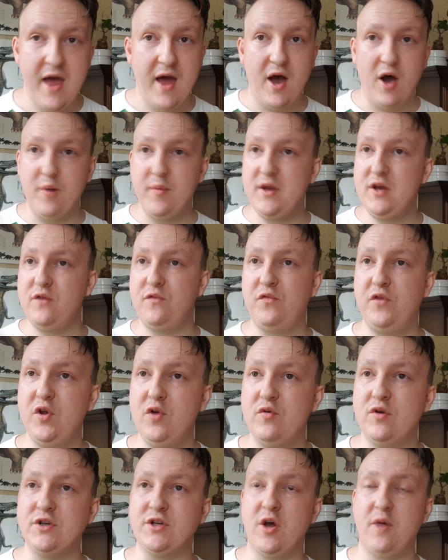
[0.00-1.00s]
how many
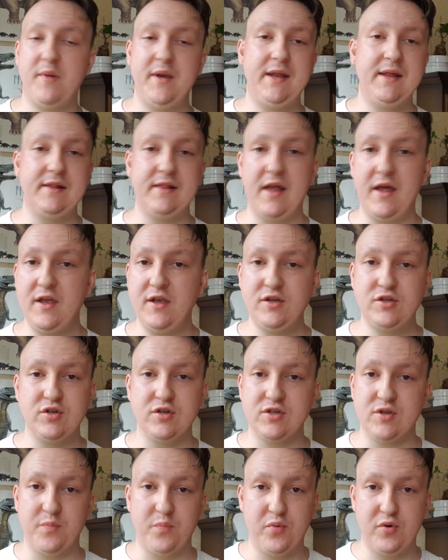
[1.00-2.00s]
viewers, how many likes
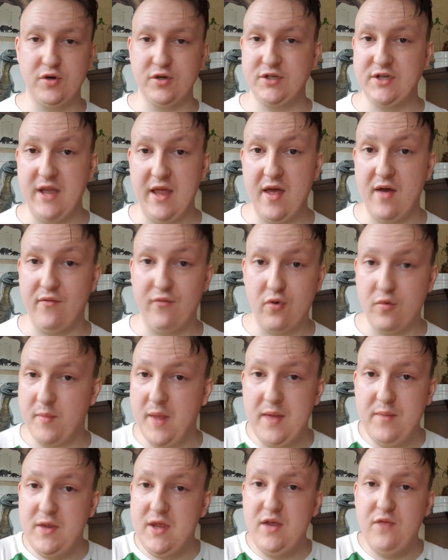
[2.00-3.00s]
does a person have, or
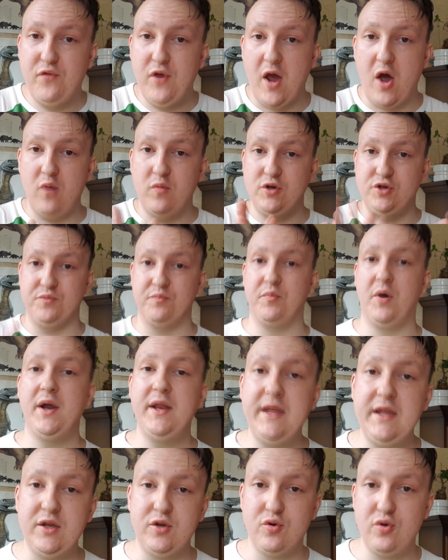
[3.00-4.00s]
maybe even how much
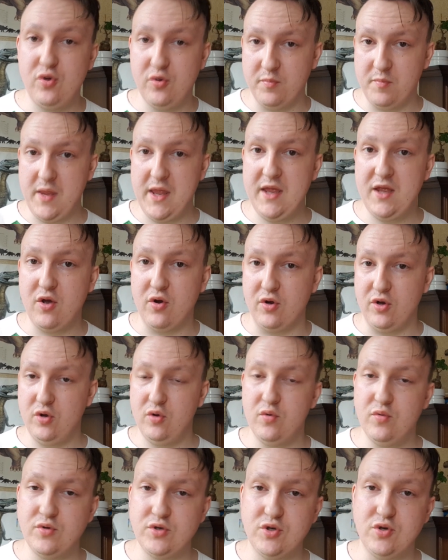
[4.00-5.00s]
money do you make on
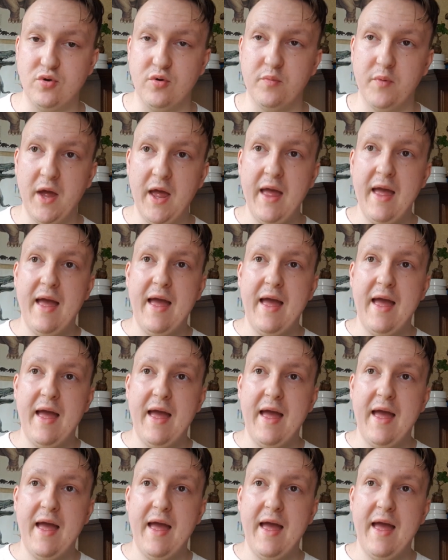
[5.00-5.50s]
YouTube.